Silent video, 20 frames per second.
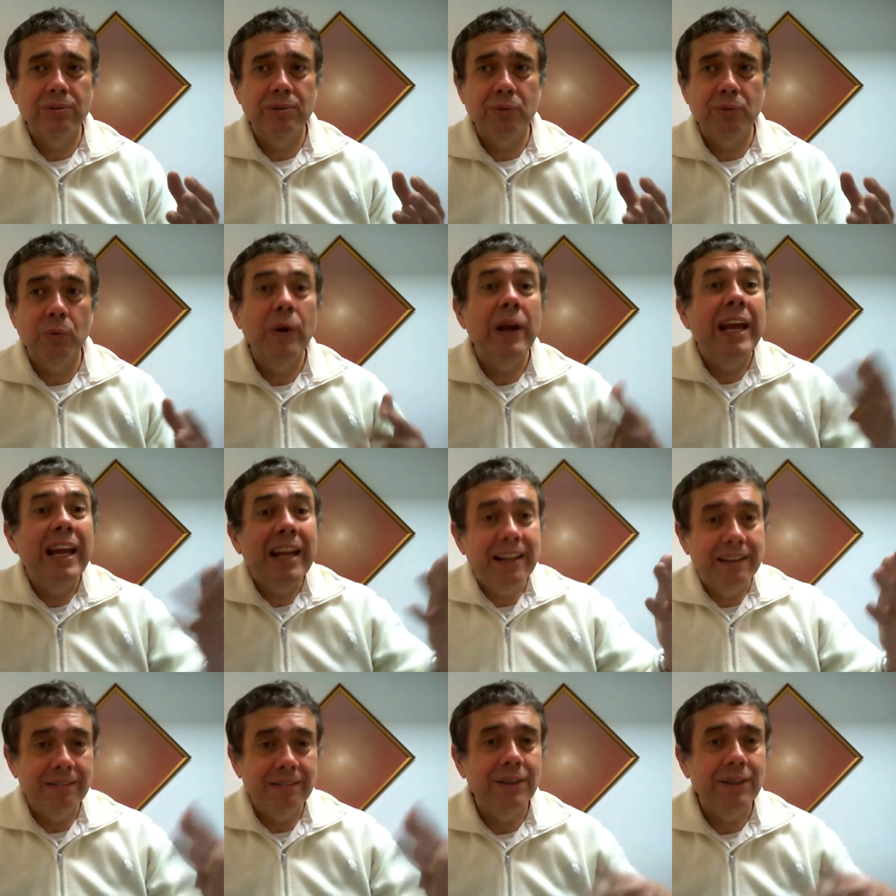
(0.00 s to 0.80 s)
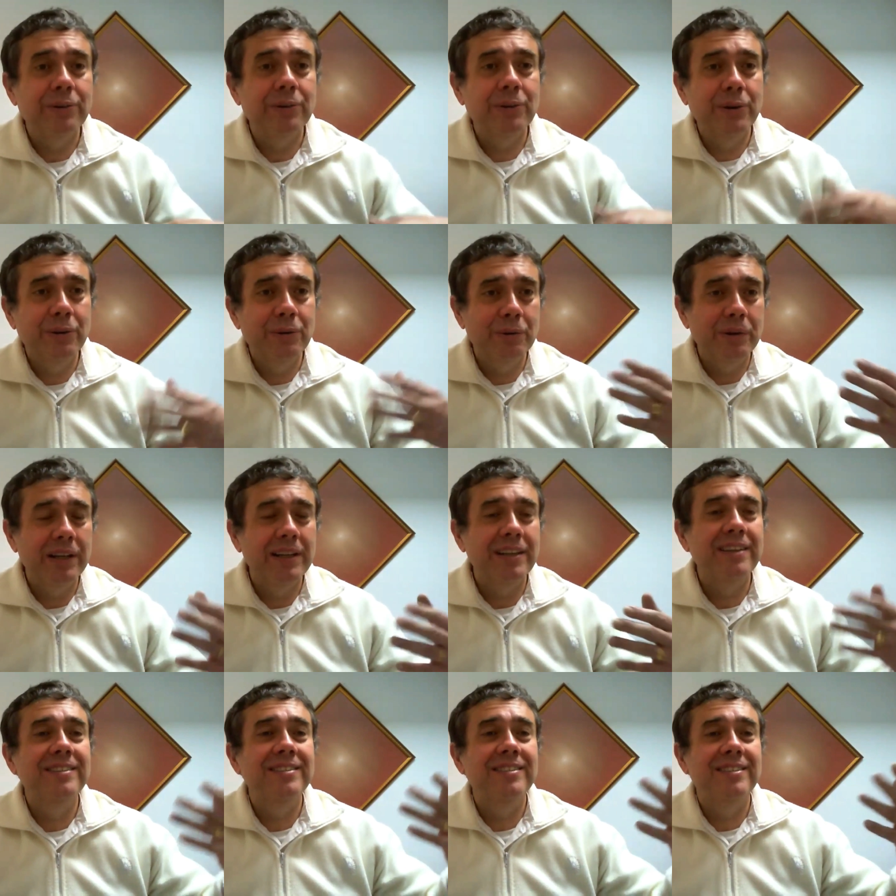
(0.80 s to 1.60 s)
win,
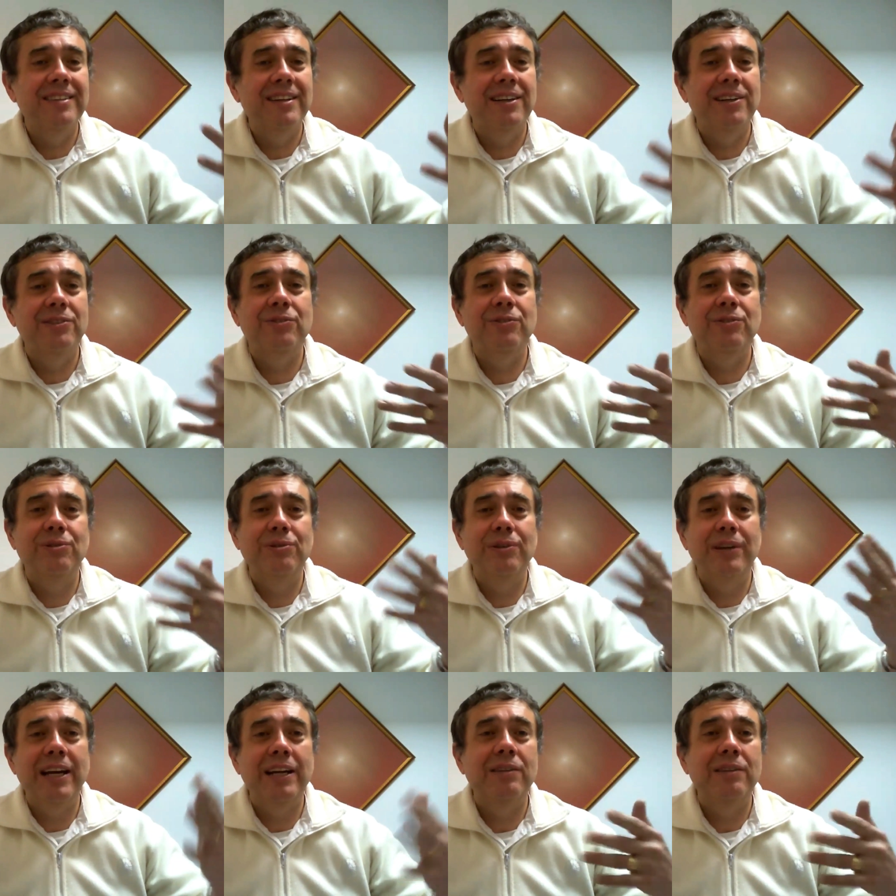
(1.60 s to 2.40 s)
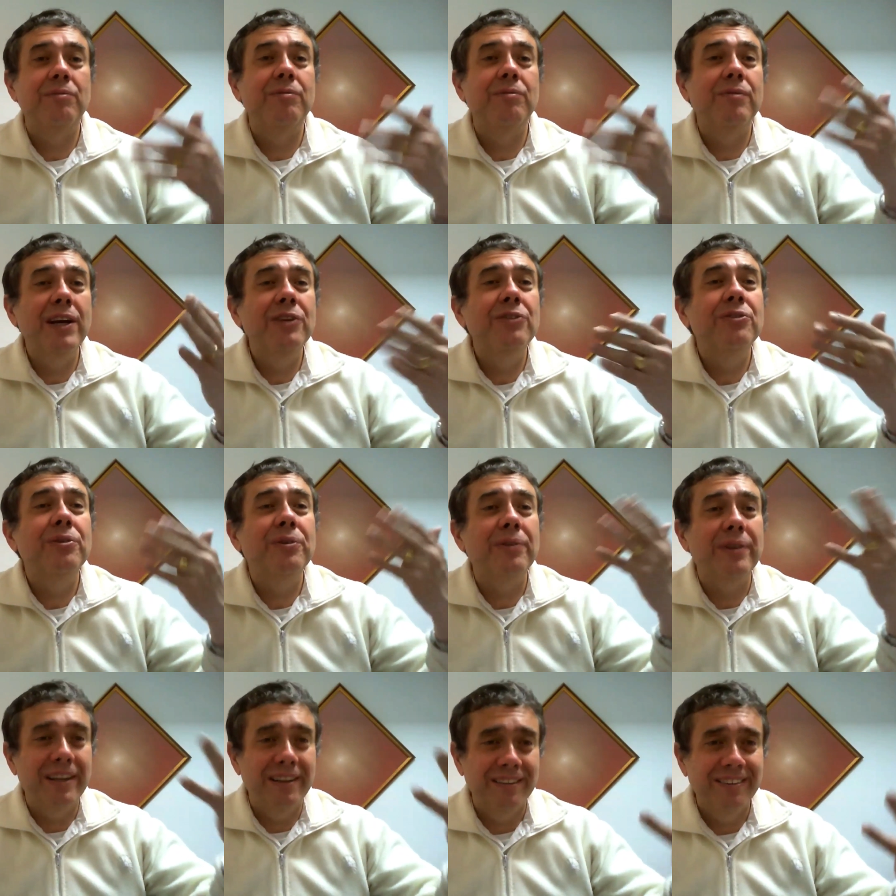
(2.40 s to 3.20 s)
when he start to get
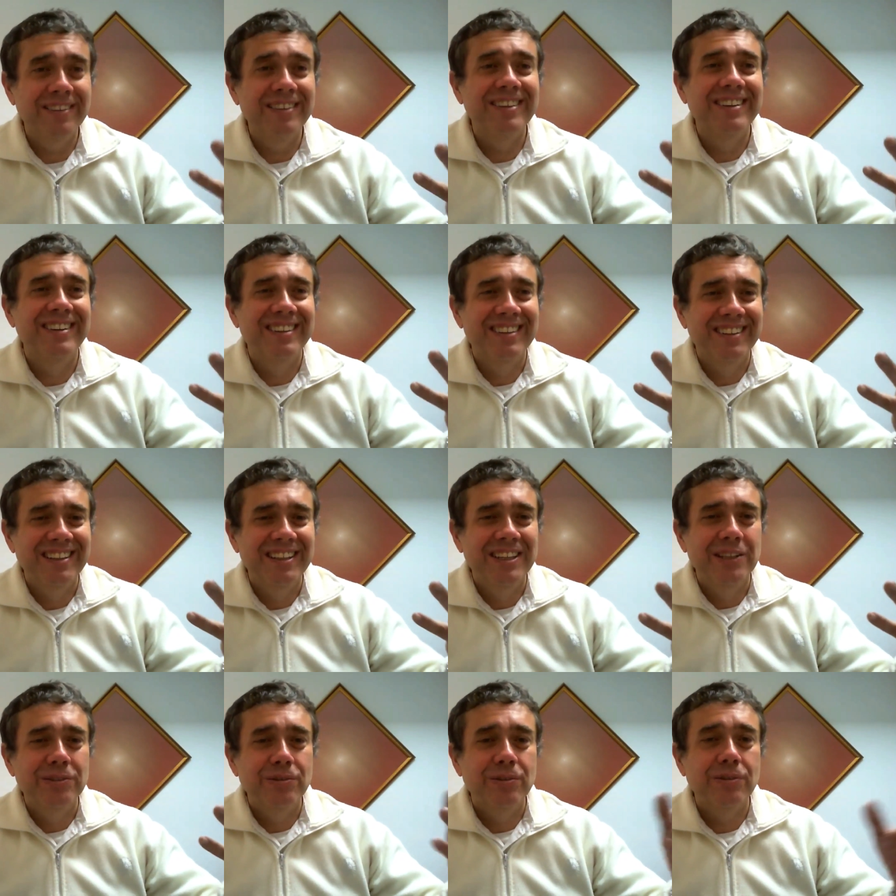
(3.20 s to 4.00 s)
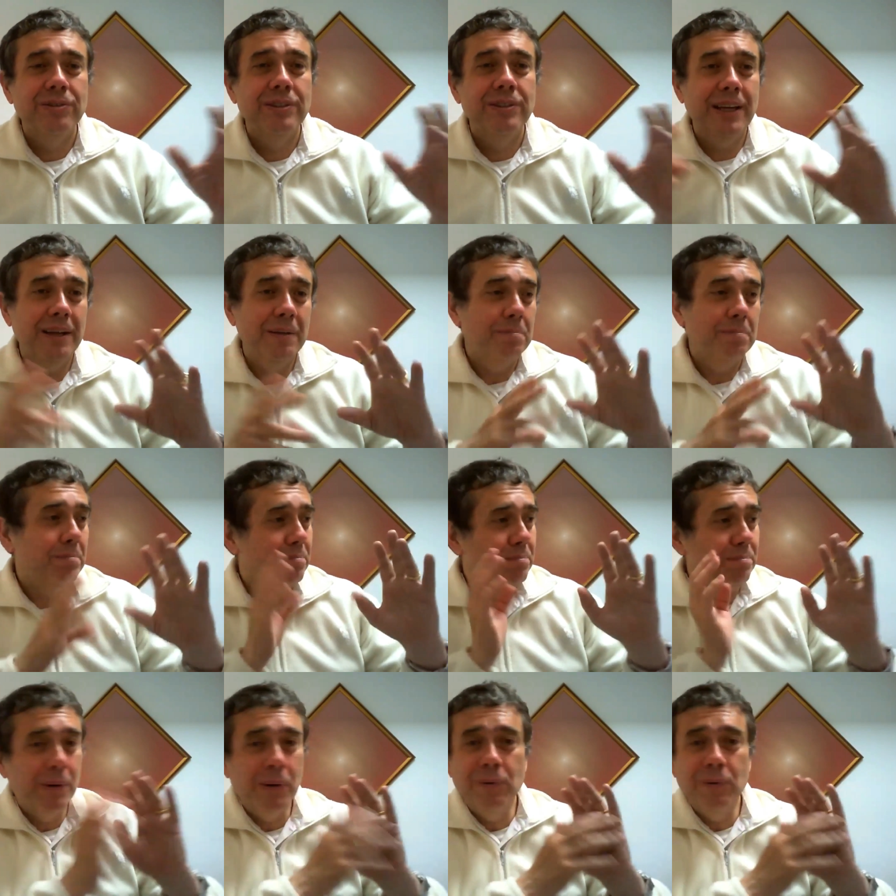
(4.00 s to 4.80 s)
victory, so they
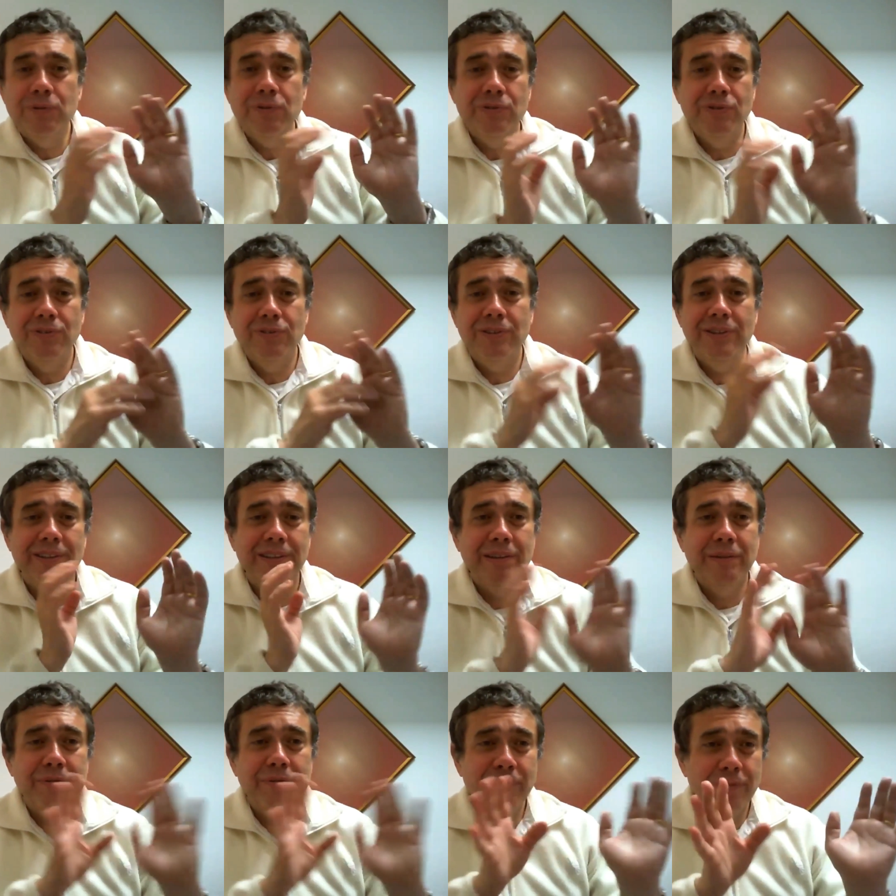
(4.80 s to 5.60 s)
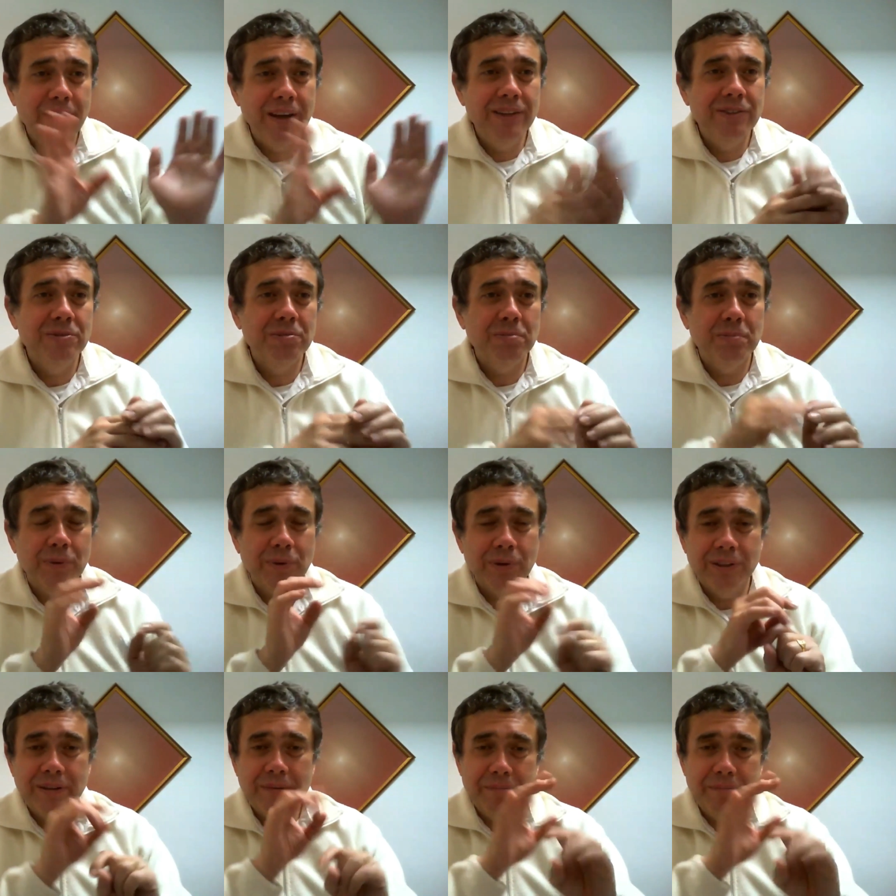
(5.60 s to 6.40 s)
post in the
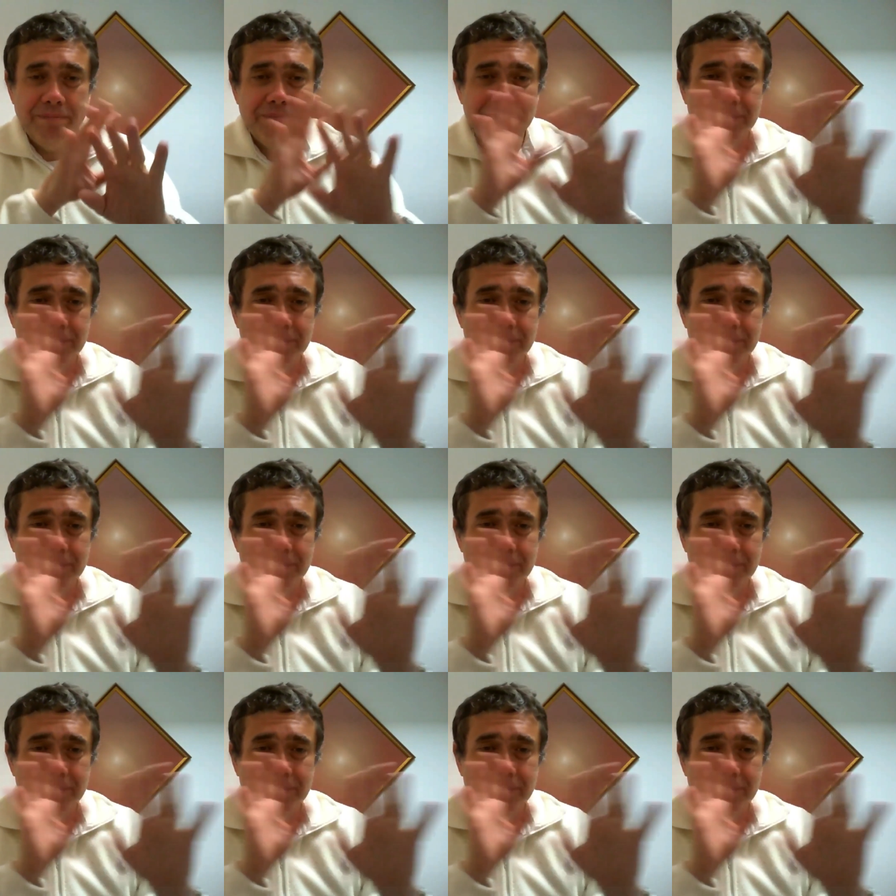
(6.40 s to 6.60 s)
Facebook the